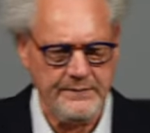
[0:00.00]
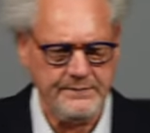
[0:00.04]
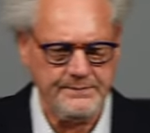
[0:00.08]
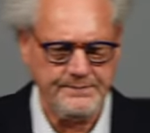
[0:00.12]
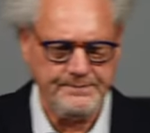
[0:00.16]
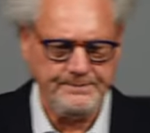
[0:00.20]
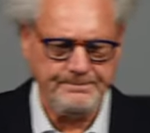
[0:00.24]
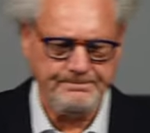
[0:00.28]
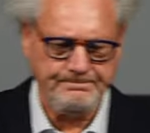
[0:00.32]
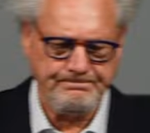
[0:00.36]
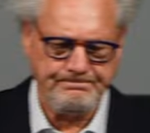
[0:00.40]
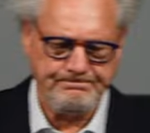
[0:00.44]

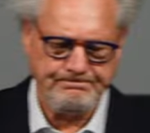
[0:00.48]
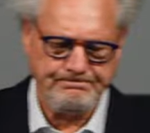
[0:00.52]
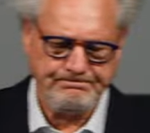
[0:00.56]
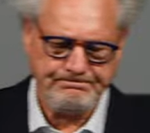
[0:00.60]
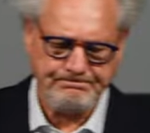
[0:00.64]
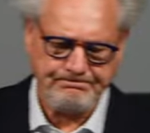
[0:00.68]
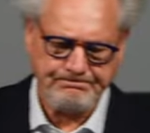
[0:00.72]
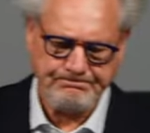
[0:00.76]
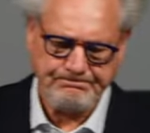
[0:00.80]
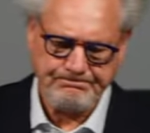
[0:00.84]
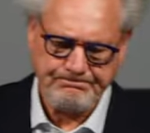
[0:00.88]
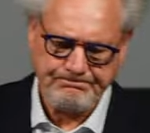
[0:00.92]

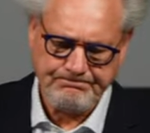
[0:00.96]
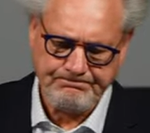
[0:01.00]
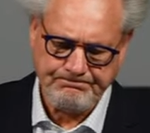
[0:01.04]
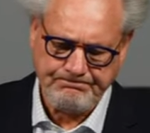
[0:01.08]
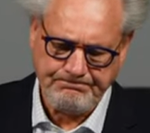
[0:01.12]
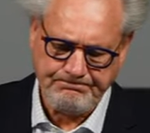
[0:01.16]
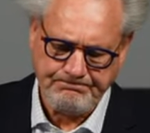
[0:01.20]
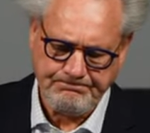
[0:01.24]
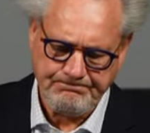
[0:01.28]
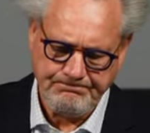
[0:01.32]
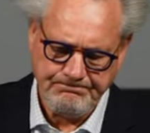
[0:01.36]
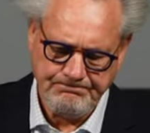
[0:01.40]

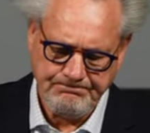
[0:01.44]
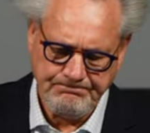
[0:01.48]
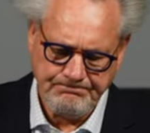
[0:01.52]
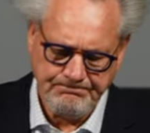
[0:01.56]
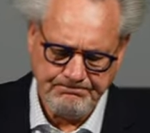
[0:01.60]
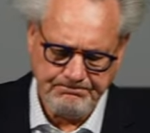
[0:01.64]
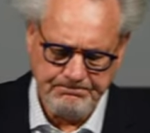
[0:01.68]
Nothing is said.